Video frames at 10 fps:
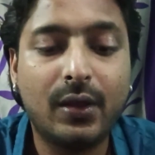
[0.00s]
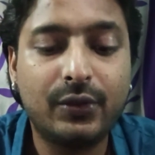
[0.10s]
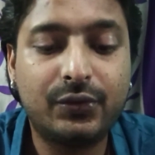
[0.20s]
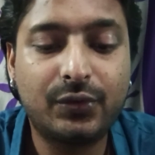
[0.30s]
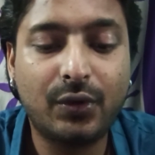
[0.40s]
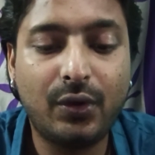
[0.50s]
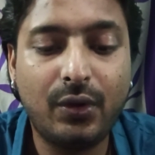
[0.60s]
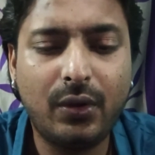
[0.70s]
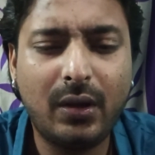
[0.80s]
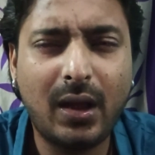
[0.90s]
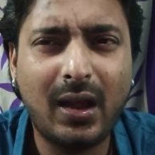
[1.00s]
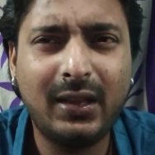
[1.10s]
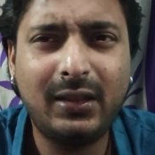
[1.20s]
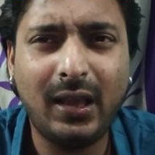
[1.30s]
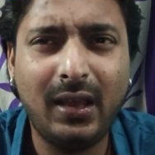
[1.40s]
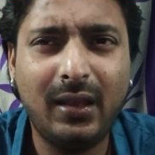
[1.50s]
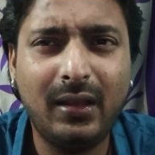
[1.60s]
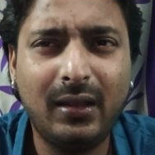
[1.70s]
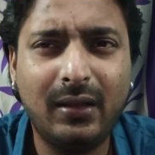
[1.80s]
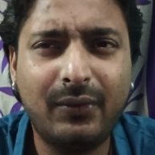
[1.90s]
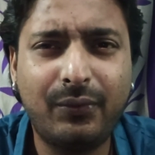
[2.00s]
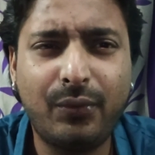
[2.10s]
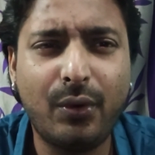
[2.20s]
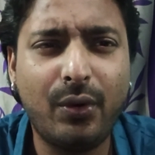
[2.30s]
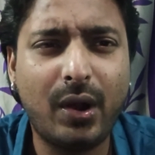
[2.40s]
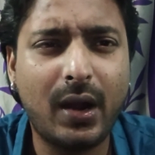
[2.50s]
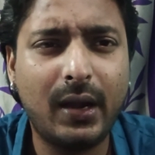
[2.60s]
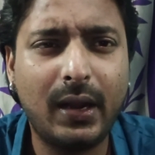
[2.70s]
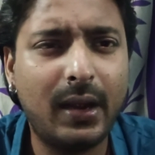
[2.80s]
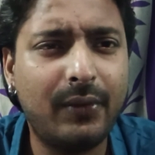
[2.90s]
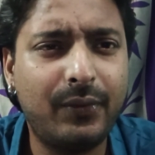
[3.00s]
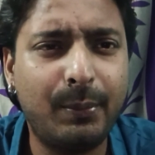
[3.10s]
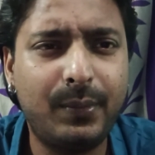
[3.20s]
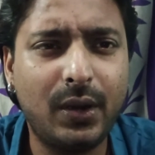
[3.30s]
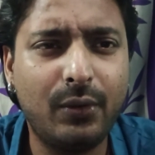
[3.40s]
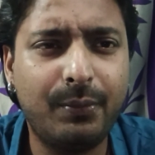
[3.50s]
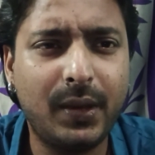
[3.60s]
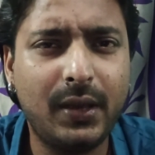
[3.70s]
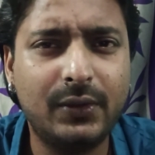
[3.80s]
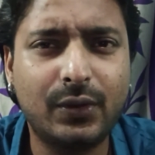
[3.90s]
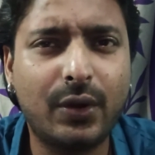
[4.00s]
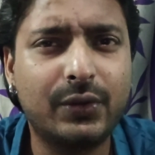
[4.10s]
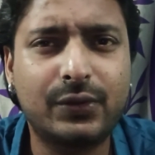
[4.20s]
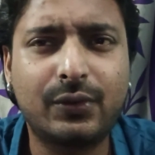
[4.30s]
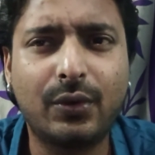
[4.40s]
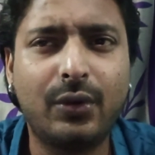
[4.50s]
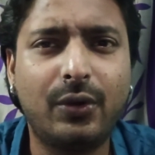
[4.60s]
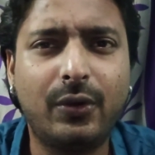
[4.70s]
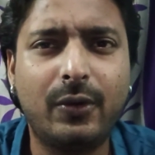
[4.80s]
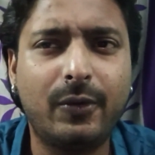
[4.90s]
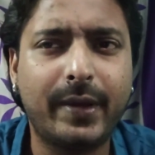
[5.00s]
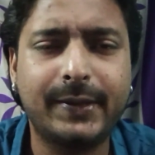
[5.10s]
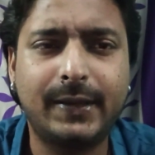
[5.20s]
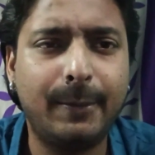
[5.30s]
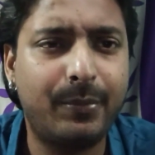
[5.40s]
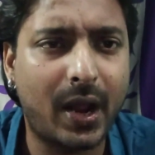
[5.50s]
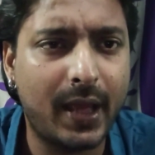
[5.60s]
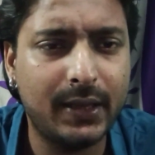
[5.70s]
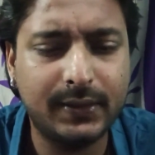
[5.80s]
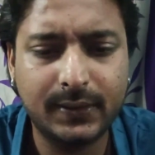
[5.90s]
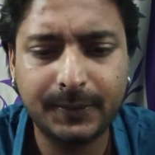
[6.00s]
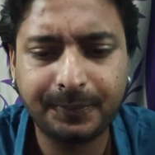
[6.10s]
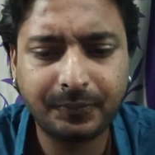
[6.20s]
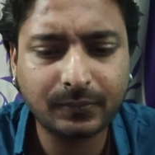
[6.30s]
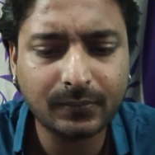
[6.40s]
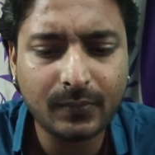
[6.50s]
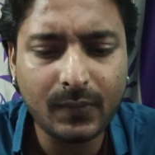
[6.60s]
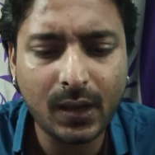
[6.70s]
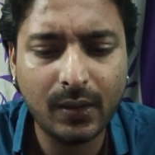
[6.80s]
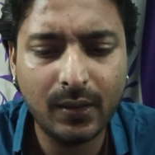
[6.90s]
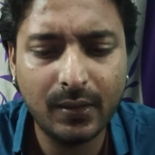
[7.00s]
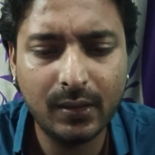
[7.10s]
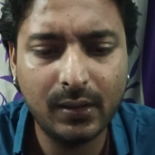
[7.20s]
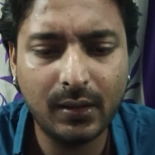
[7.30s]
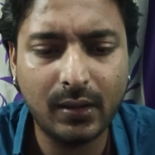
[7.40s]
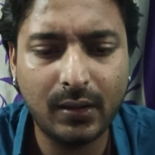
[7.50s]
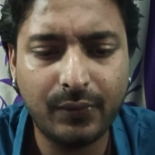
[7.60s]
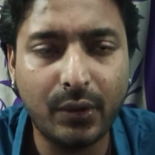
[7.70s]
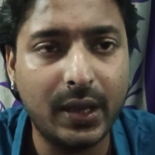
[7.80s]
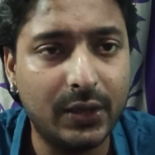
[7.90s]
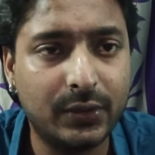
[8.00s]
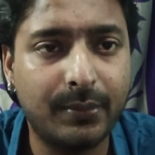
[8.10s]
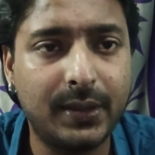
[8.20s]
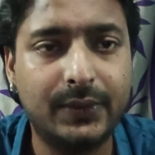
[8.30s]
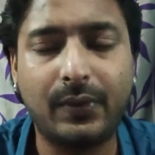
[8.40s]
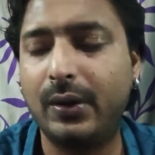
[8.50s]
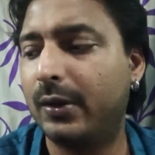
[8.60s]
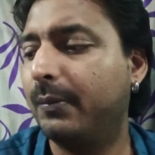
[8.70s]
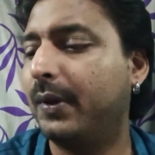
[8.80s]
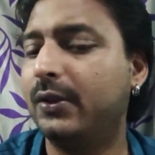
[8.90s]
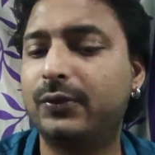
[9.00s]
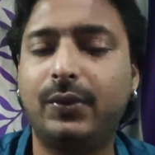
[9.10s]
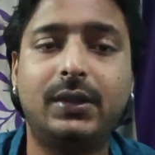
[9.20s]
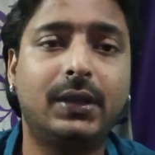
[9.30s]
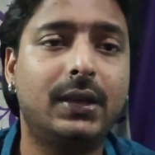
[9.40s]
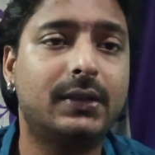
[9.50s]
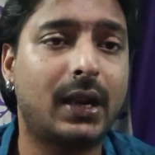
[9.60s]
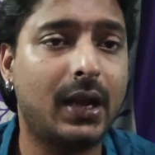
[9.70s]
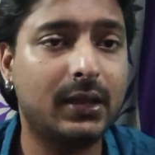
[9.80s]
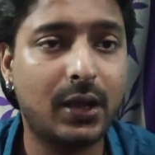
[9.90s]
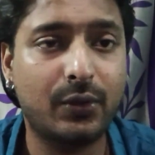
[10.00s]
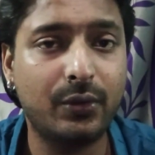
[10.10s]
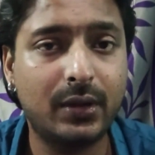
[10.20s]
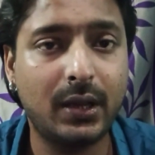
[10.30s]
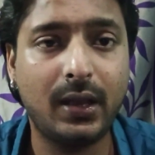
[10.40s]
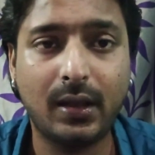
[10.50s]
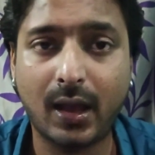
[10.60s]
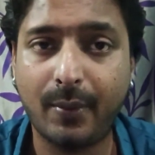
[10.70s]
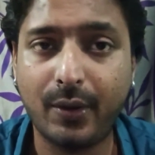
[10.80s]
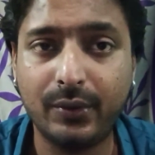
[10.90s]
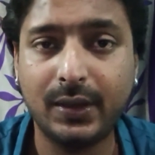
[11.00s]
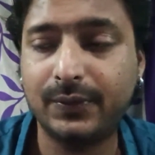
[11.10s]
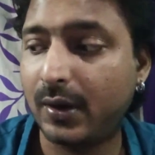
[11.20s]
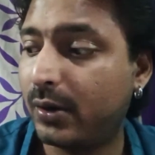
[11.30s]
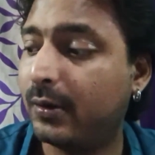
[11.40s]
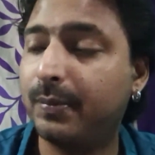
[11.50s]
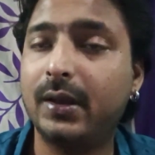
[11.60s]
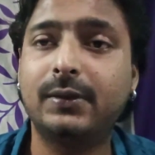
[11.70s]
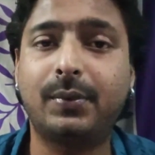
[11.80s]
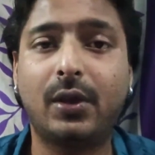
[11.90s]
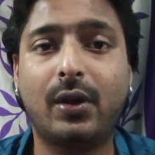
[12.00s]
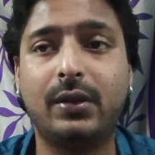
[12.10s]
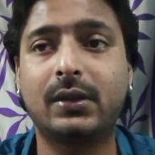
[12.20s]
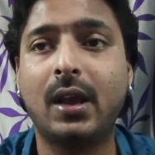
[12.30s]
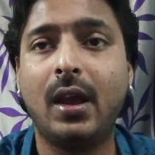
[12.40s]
So I think 450 rupees or so was the price for each of these fountain pens, which is another good thing about these fountain pens, because